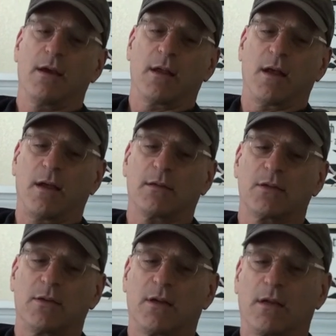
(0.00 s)
And
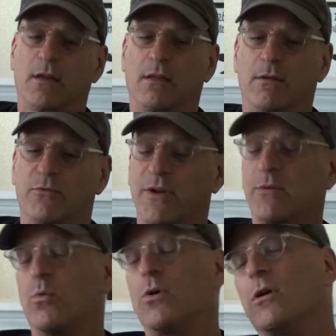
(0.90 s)
so the
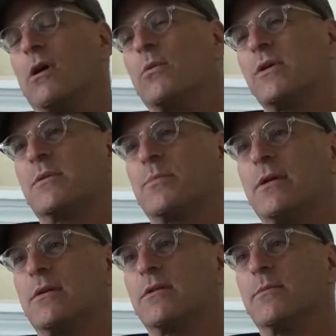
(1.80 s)
written word always
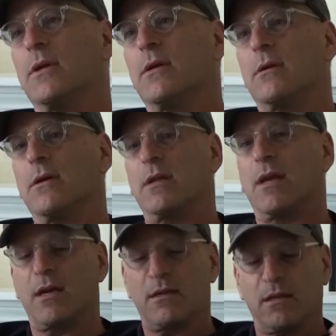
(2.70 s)
appealed to me. And the
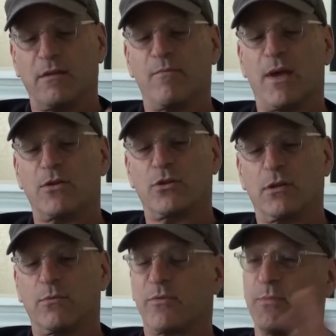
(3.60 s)
idea of matching
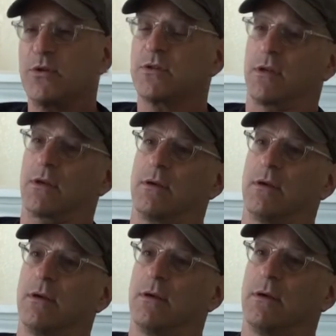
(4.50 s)
it with music
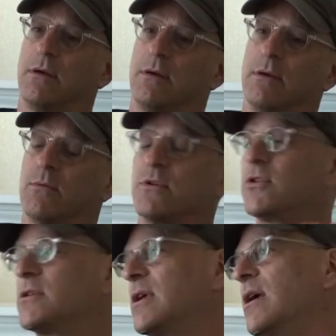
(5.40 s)
was
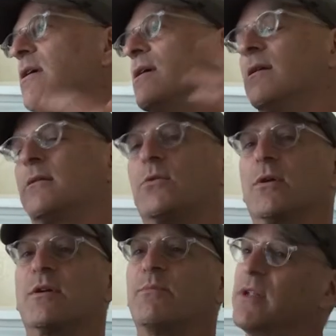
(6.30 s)
just taking it to
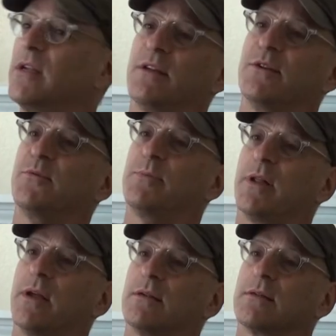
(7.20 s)
a completely new
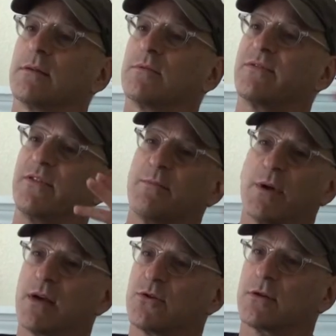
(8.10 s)
place that was very
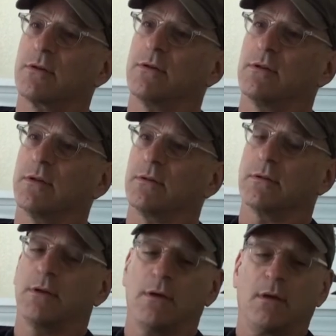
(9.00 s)
magical.
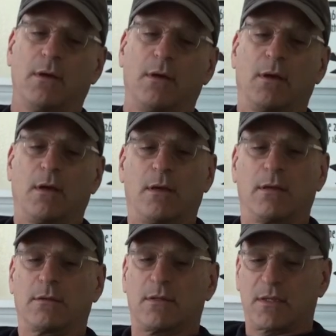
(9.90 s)

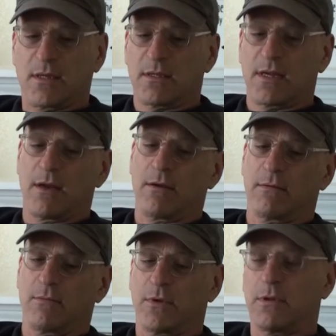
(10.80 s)
And to sit
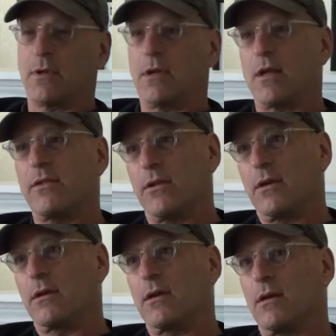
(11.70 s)
down with, and I
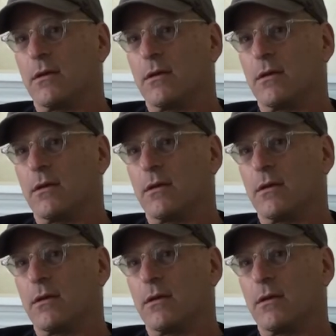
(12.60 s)
think